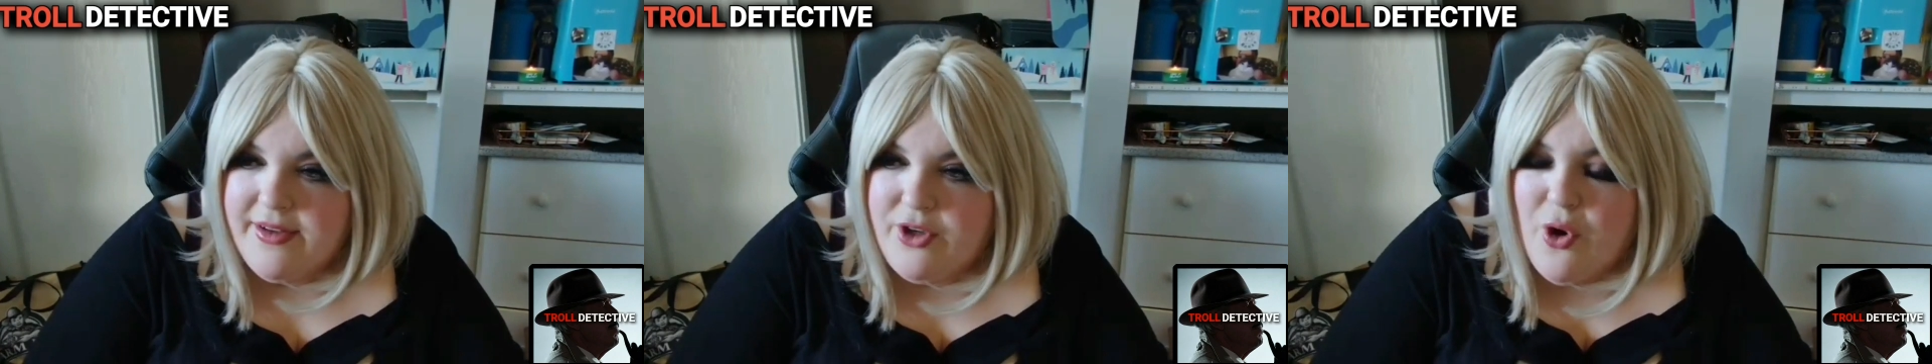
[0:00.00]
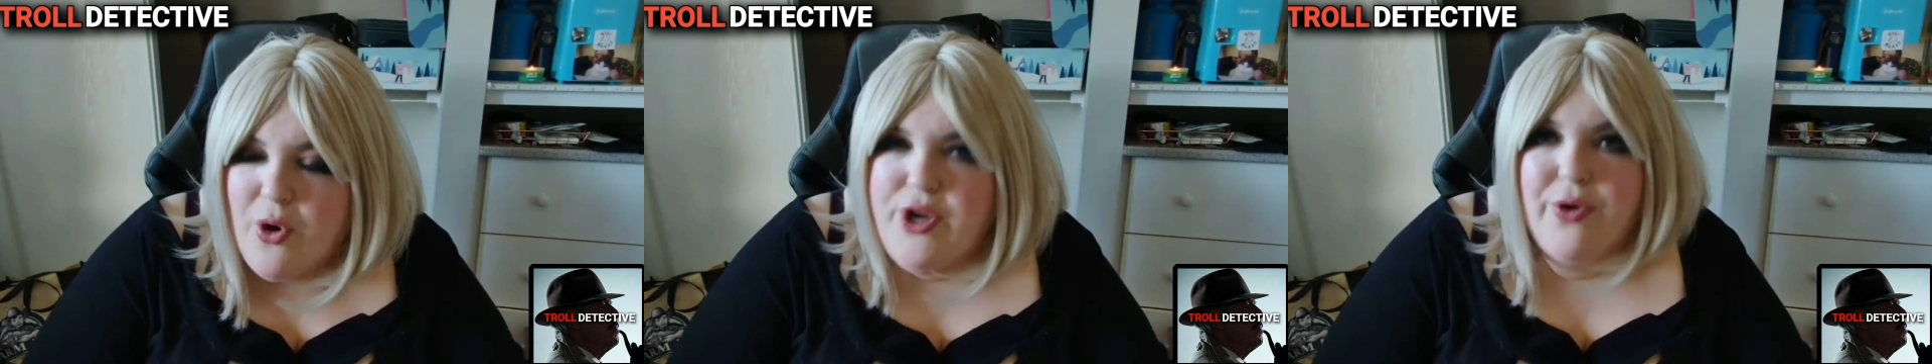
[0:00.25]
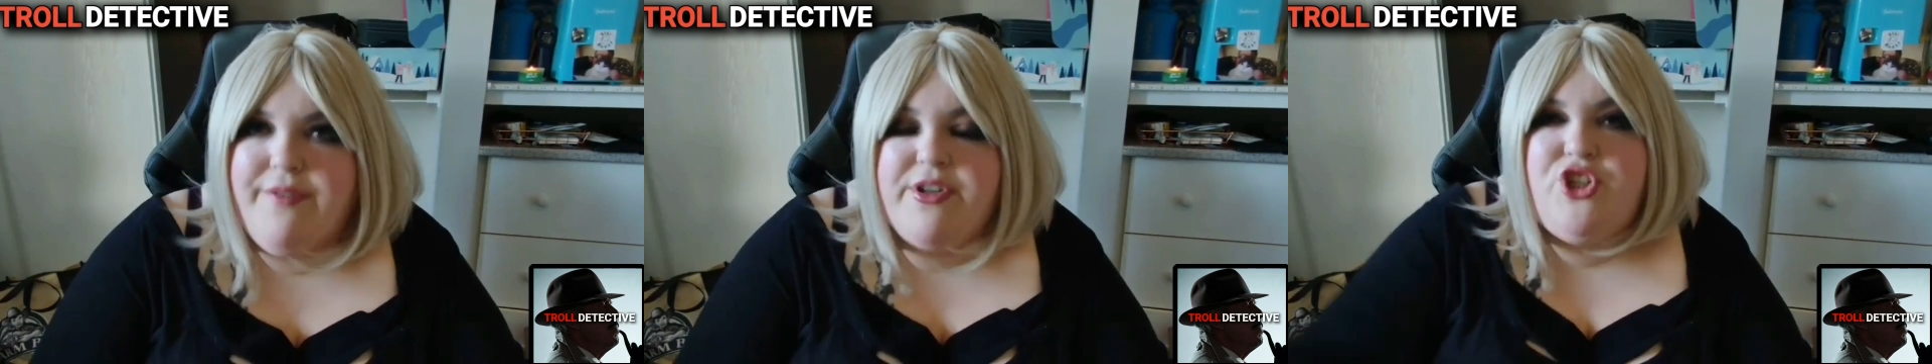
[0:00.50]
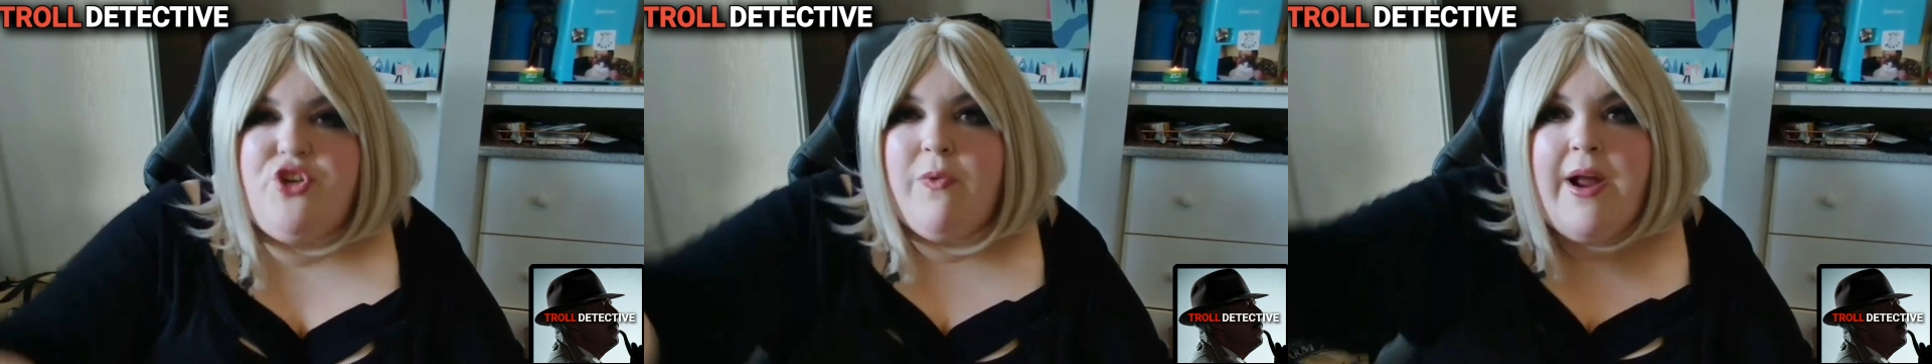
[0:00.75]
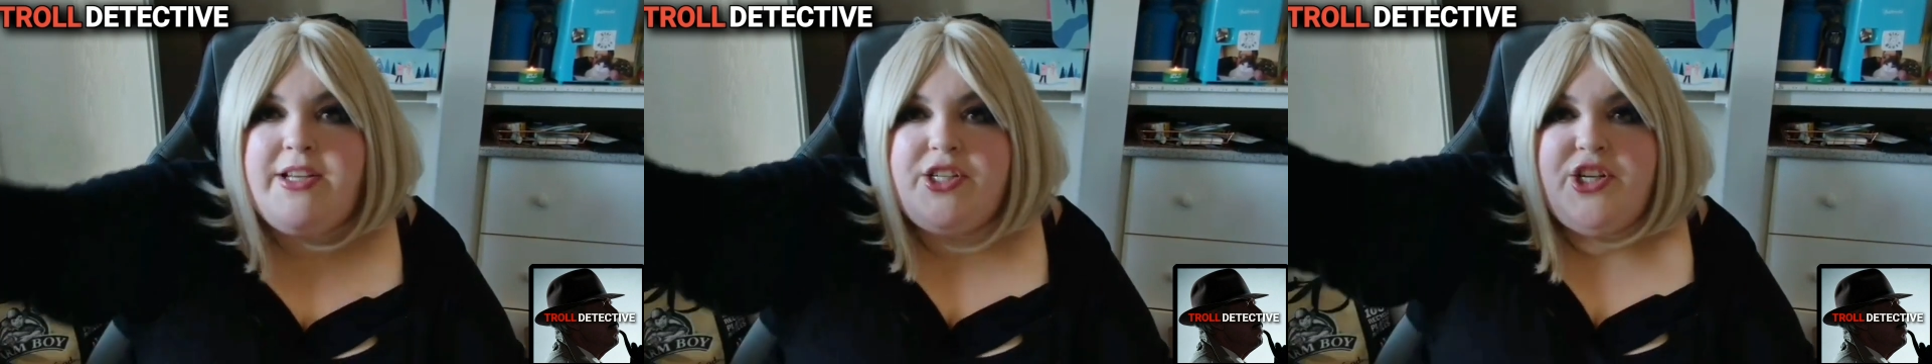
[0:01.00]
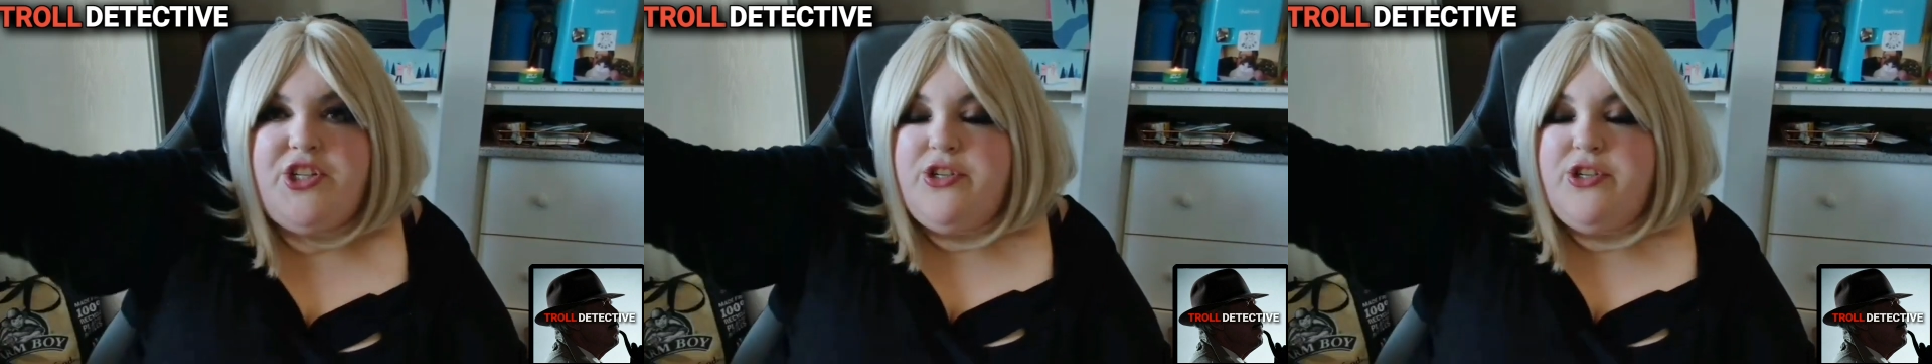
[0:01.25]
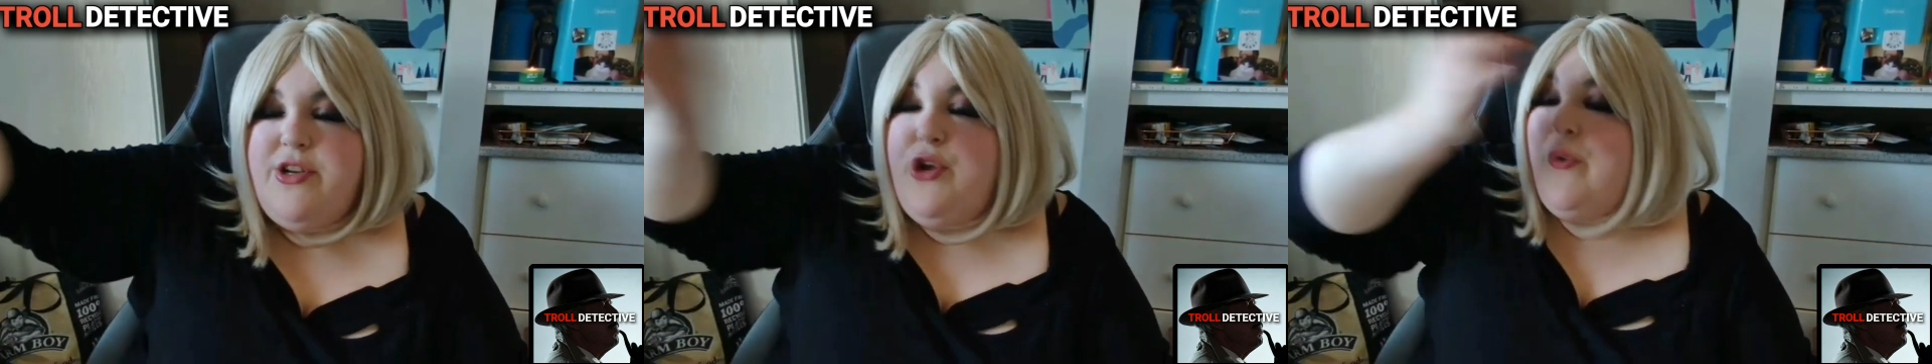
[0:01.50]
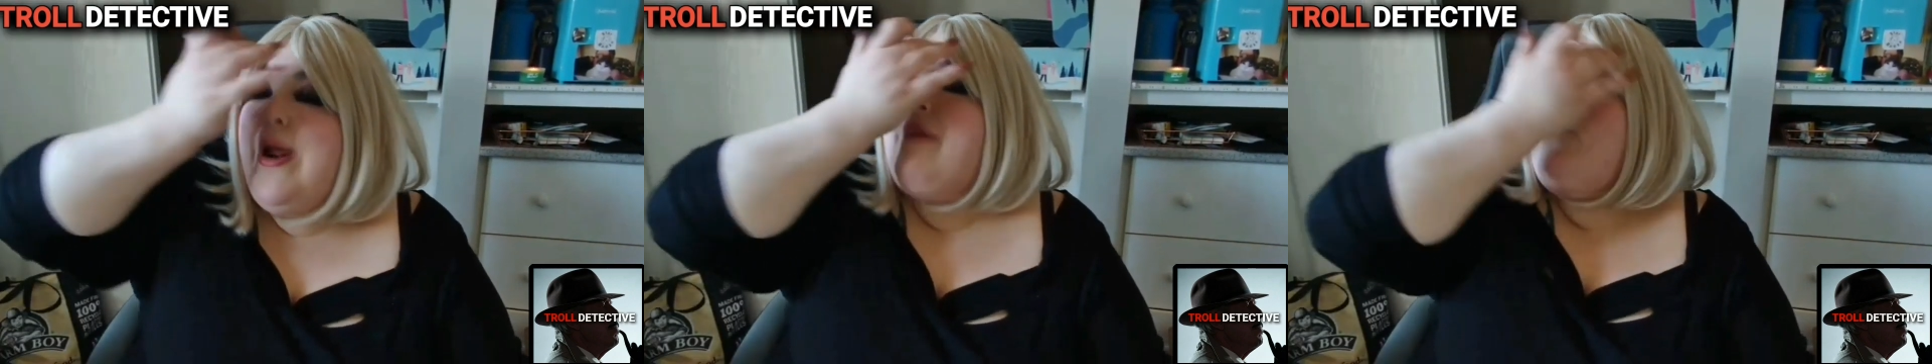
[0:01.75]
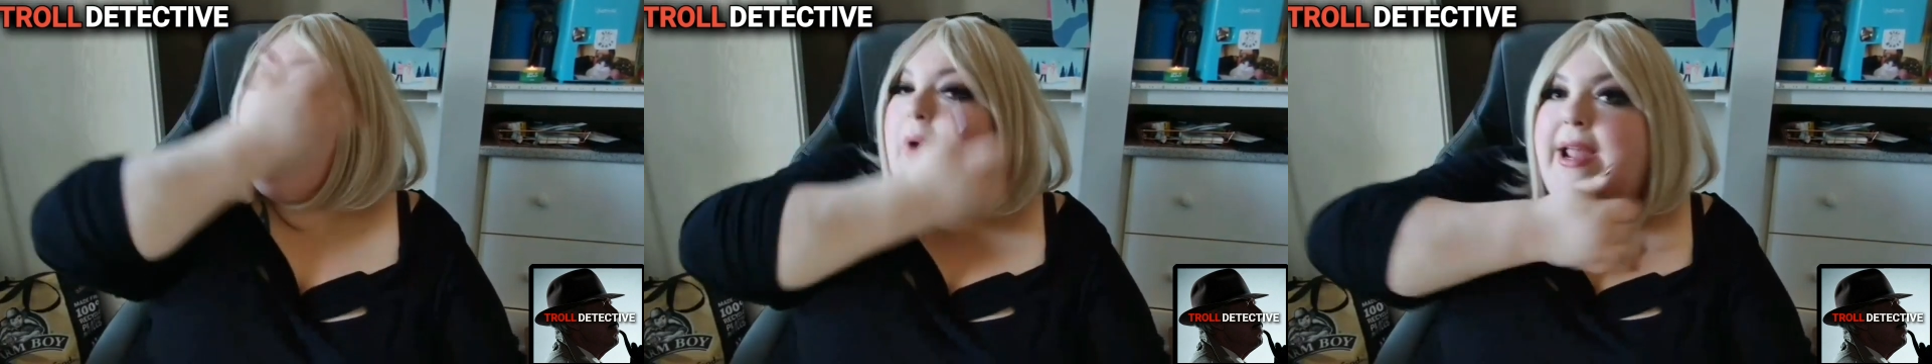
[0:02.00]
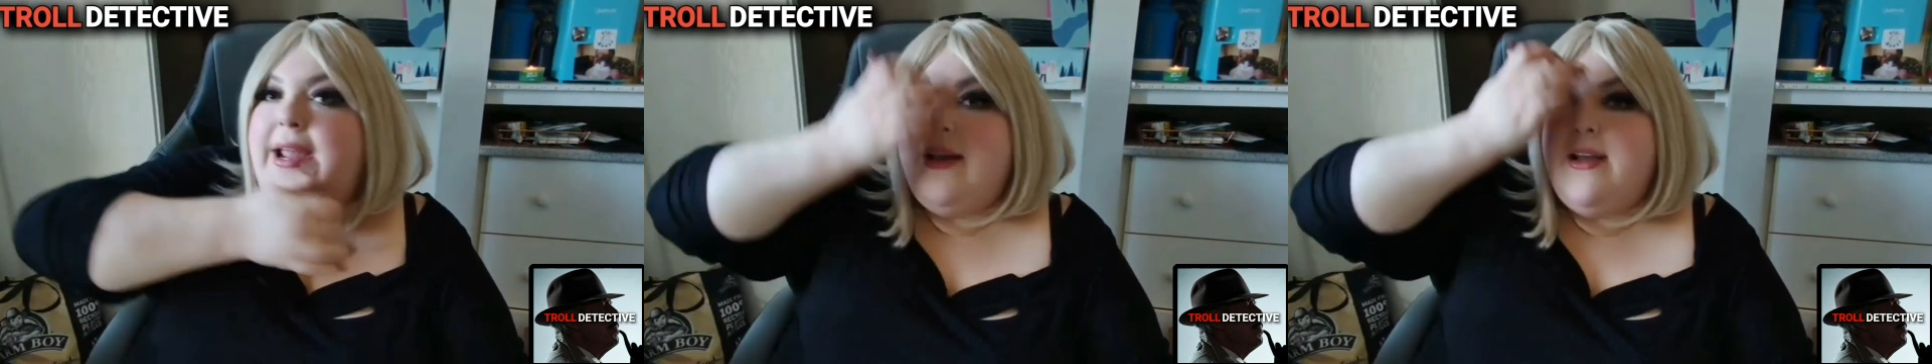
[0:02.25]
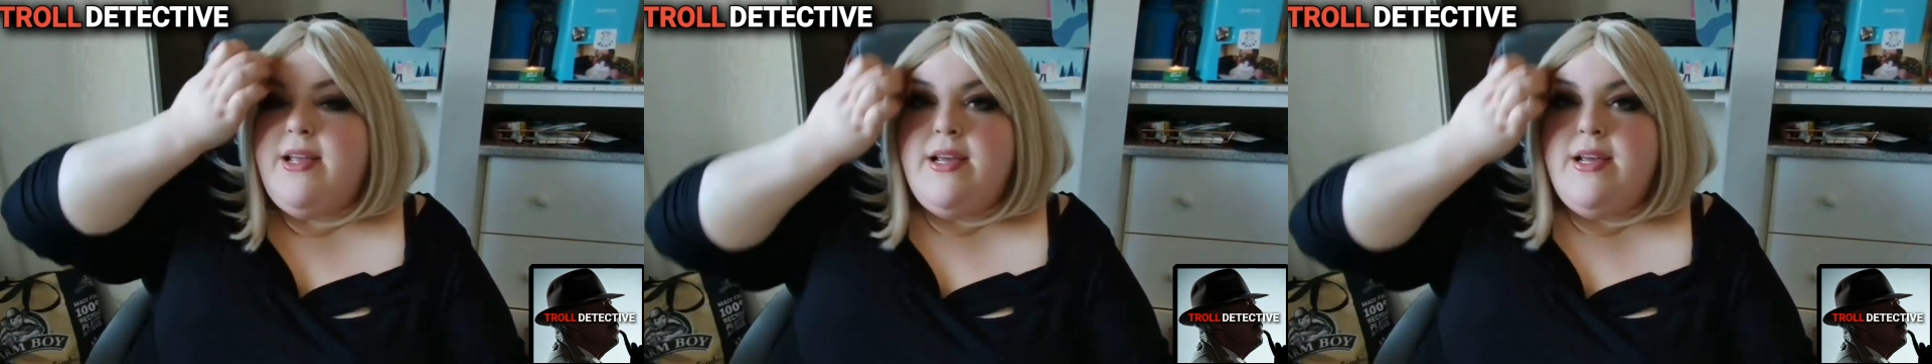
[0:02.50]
No, you don't have a judge to, you don't have a right